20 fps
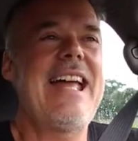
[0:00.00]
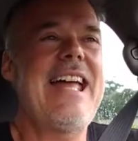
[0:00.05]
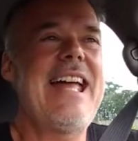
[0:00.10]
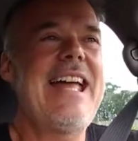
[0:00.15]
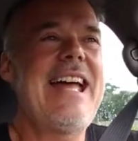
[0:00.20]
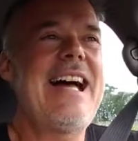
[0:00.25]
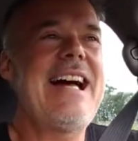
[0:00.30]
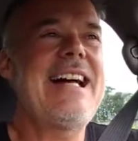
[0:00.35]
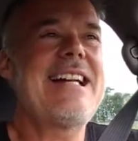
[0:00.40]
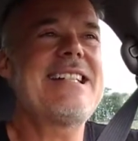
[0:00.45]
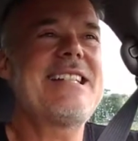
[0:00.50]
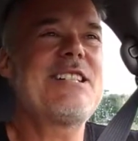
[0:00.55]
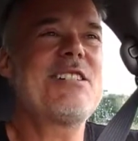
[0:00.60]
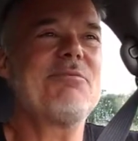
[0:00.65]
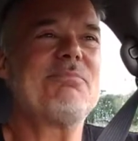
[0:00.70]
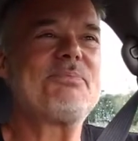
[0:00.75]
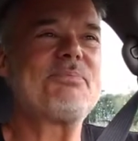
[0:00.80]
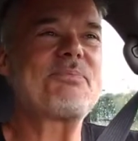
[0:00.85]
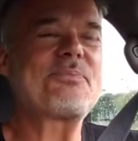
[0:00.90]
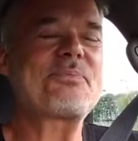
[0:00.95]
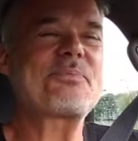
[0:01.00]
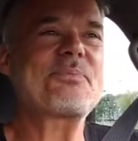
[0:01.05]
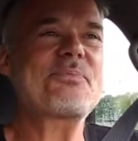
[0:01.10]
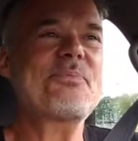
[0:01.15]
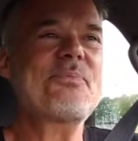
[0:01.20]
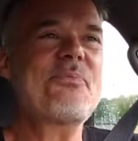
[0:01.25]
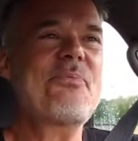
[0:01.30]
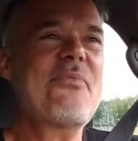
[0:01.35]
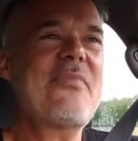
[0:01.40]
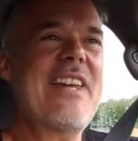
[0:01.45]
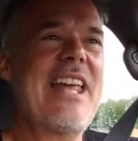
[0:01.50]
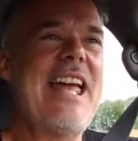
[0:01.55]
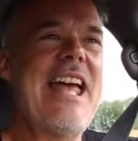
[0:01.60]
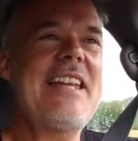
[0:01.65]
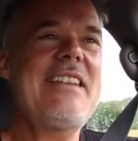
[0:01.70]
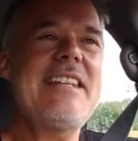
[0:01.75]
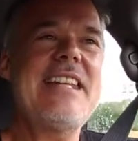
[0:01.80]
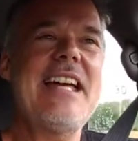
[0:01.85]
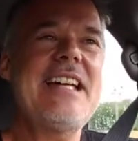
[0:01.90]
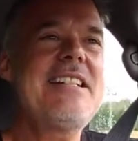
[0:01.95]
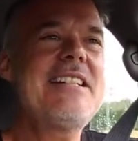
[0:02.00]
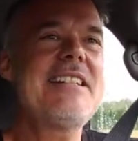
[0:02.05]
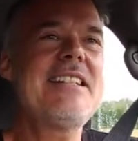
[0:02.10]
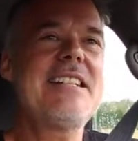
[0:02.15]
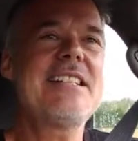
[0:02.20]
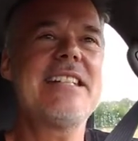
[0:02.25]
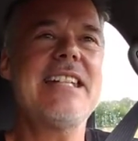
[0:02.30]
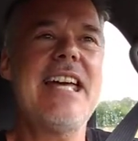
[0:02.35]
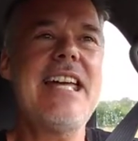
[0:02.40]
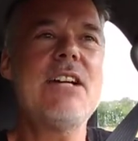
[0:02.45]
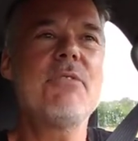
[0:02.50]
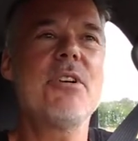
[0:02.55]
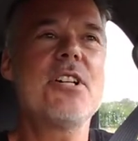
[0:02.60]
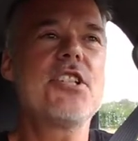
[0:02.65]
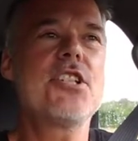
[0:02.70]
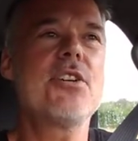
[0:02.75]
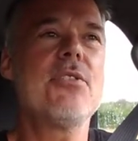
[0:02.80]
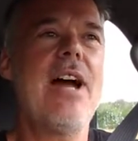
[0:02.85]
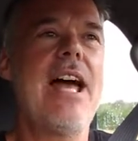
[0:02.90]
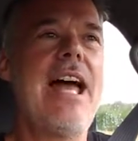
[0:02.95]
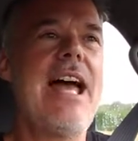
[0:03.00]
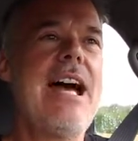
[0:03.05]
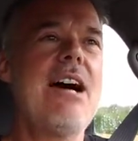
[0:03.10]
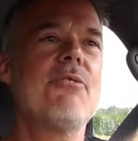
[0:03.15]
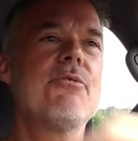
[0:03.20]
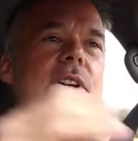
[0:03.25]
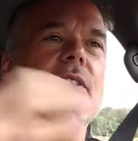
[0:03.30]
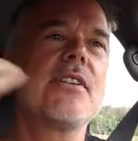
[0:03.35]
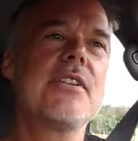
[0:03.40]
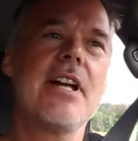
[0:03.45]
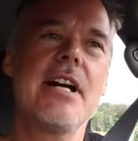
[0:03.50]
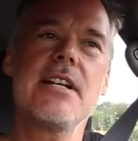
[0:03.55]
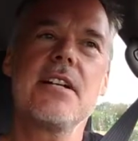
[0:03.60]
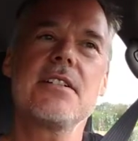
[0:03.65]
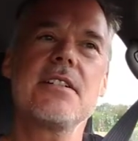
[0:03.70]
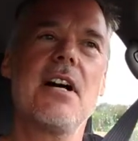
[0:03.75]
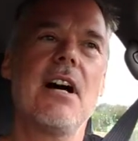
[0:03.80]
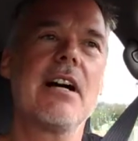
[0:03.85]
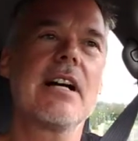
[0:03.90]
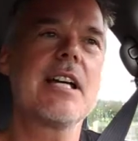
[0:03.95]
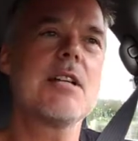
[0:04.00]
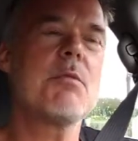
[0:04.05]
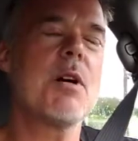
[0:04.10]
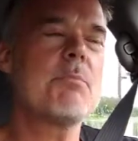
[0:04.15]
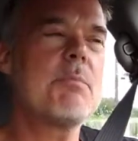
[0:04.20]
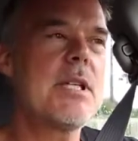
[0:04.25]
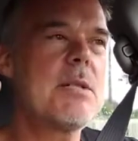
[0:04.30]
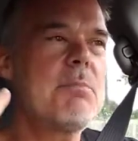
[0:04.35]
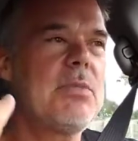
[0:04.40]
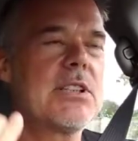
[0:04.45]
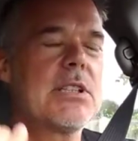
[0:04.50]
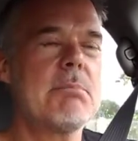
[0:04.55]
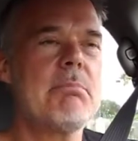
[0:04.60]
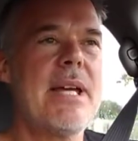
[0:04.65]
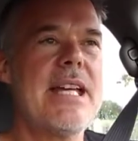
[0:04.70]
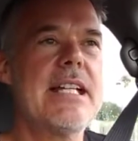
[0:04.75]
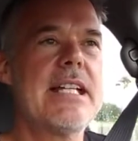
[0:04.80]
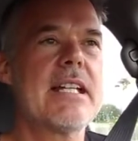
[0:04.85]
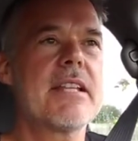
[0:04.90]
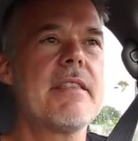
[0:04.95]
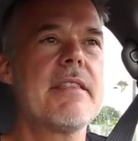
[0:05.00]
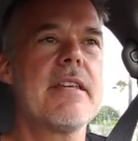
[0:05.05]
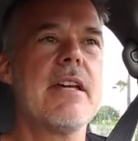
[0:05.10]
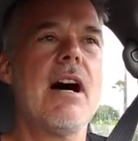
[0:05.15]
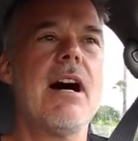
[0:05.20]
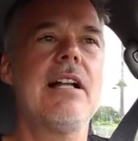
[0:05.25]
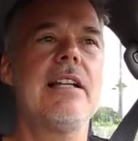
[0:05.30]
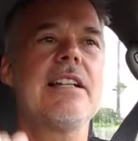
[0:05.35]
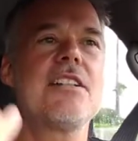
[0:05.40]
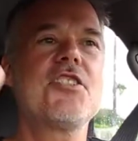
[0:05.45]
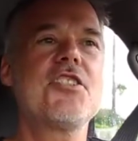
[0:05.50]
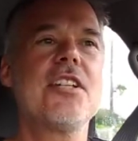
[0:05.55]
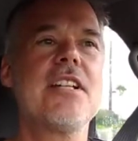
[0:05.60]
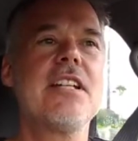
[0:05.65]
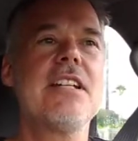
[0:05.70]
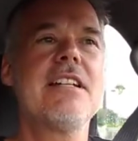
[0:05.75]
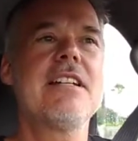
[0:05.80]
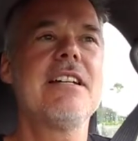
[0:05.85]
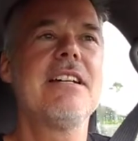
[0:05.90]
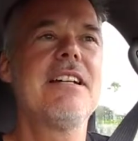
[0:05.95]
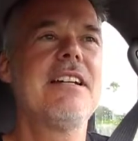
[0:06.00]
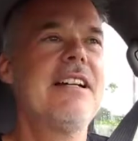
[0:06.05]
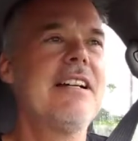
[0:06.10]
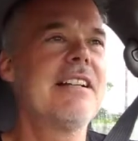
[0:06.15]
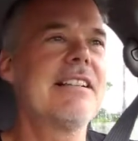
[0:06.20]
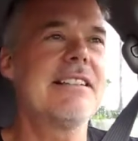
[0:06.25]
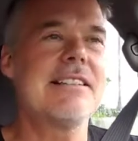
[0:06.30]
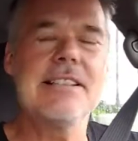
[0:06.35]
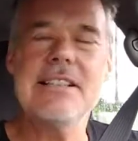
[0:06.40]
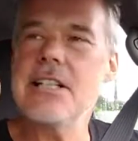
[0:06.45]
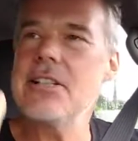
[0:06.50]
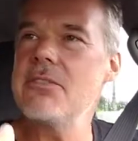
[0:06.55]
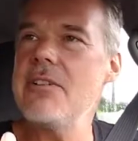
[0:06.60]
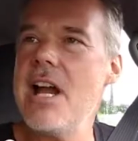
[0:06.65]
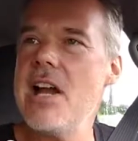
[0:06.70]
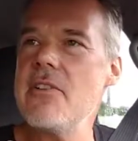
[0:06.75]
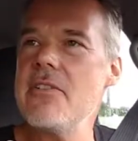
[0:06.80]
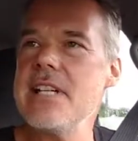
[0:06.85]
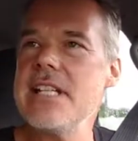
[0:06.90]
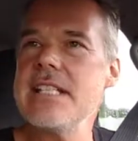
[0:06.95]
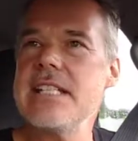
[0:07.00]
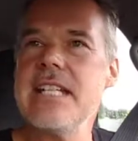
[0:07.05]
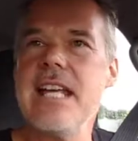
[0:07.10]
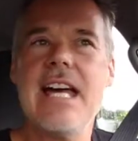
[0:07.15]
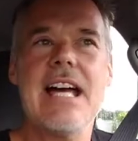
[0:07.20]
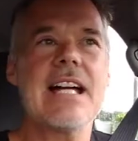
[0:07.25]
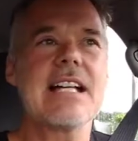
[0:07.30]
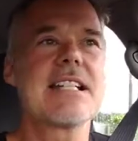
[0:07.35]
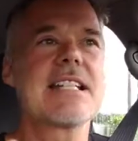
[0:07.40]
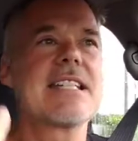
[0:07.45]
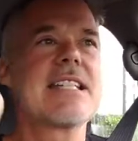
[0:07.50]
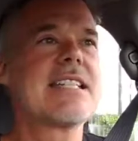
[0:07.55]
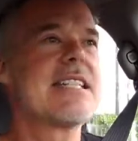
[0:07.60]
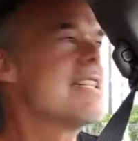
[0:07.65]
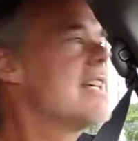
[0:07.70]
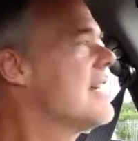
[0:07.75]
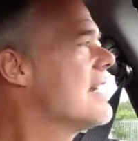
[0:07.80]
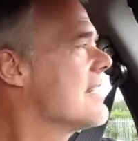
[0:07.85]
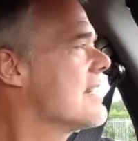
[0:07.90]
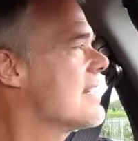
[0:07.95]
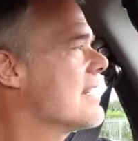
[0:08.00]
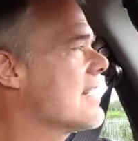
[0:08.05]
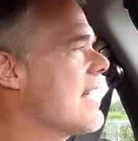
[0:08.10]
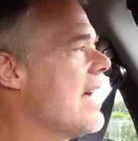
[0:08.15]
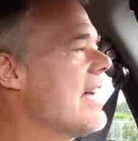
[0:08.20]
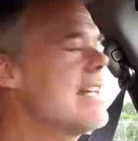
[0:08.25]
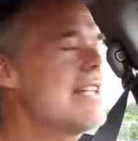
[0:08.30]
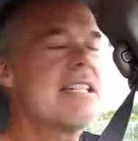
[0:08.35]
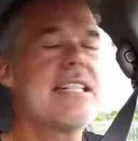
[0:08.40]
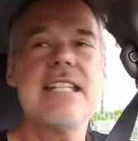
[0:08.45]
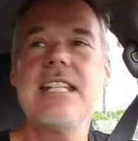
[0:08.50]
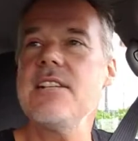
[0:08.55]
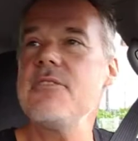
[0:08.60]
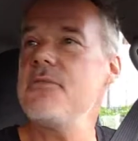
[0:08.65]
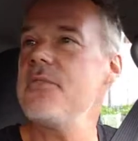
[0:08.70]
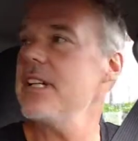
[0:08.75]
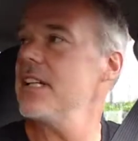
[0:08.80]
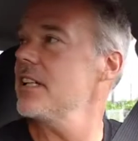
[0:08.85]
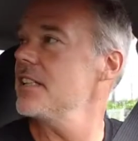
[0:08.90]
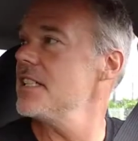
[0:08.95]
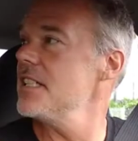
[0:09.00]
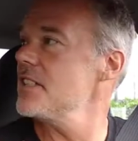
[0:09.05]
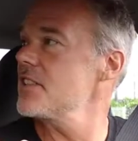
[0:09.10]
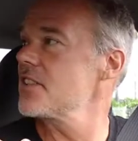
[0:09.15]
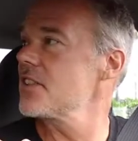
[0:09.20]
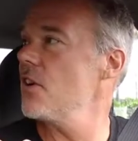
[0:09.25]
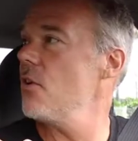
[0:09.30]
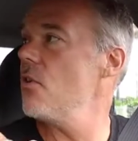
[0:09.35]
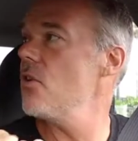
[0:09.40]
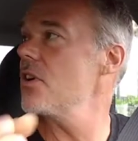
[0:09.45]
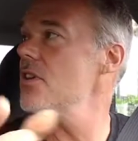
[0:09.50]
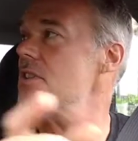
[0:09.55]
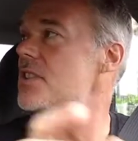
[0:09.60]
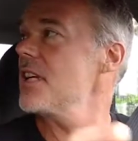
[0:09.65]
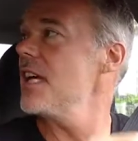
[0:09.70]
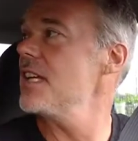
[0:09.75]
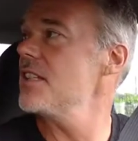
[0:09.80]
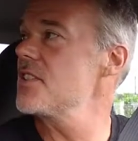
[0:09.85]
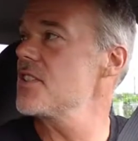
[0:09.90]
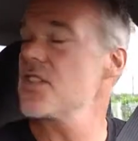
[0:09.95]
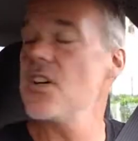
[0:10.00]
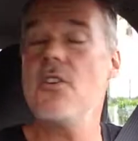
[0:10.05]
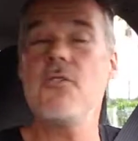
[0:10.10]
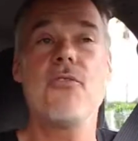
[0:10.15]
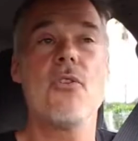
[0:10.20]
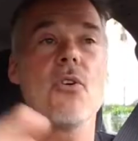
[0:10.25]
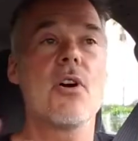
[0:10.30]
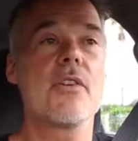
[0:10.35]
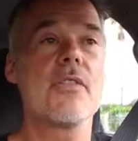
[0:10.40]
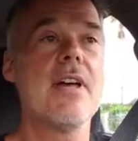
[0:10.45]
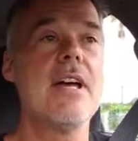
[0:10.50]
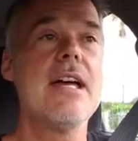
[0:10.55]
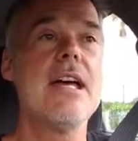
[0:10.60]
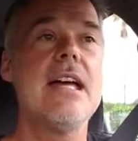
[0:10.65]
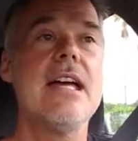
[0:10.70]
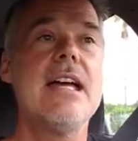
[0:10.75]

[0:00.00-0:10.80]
And at the end of the day, what you have, whether or not you're talking about people debating theology, literary texts, scientific discourse, and so forth.